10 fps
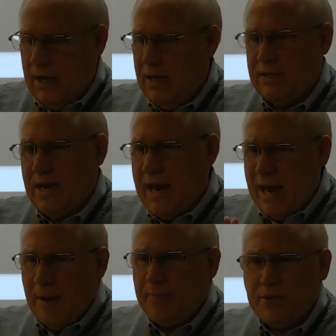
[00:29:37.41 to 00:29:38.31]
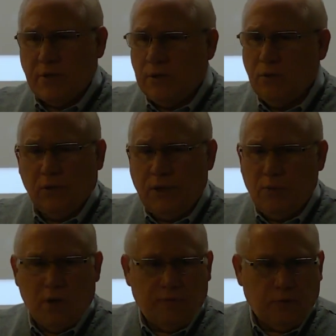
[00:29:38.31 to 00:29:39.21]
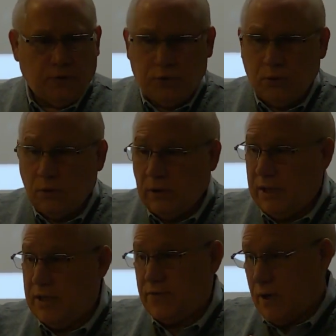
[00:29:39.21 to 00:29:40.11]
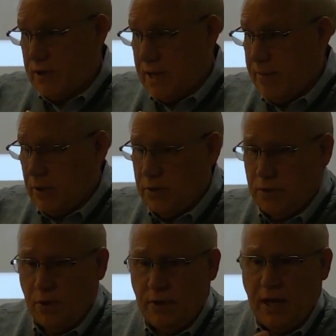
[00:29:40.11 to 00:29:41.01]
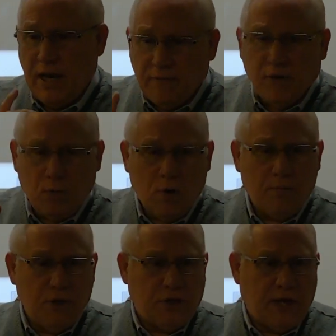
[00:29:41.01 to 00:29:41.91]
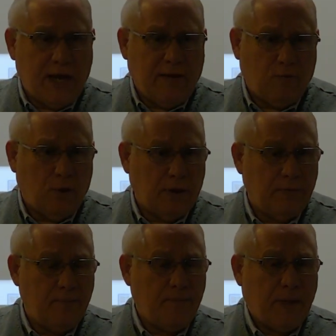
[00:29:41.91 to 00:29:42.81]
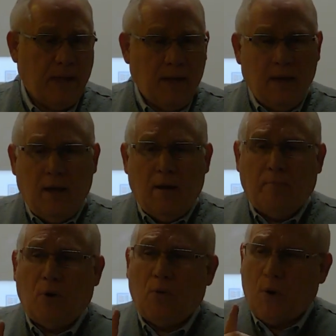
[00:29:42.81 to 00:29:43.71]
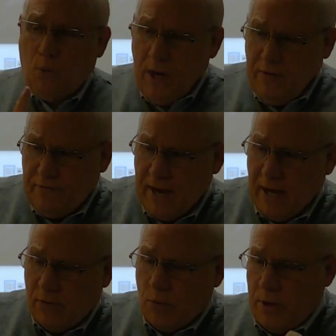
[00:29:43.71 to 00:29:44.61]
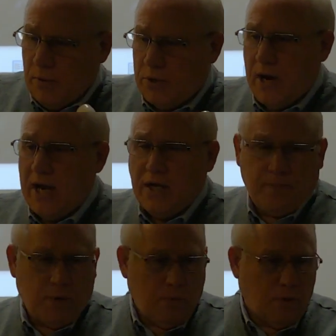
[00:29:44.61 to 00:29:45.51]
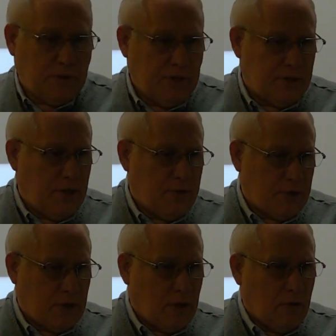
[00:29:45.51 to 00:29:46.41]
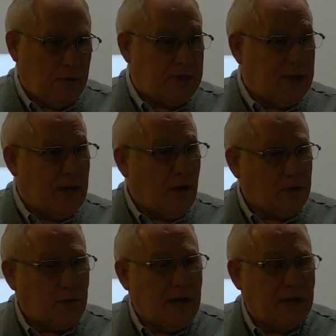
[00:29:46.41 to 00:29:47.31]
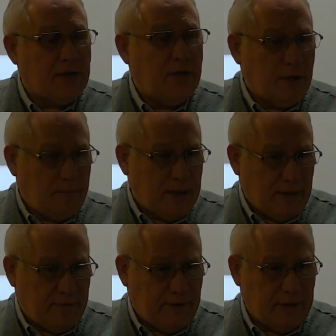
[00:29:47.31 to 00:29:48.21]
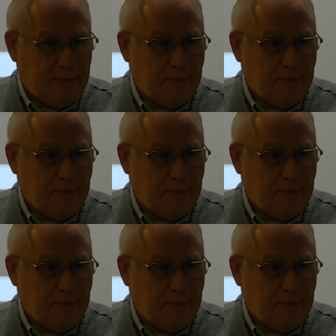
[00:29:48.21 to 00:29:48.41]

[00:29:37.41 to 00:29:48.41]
It is an absolutely wonderful tool, and as far as I'm concerned, everyone should have one. But what we found when we were trying to promote this years ago is it also has another benefit.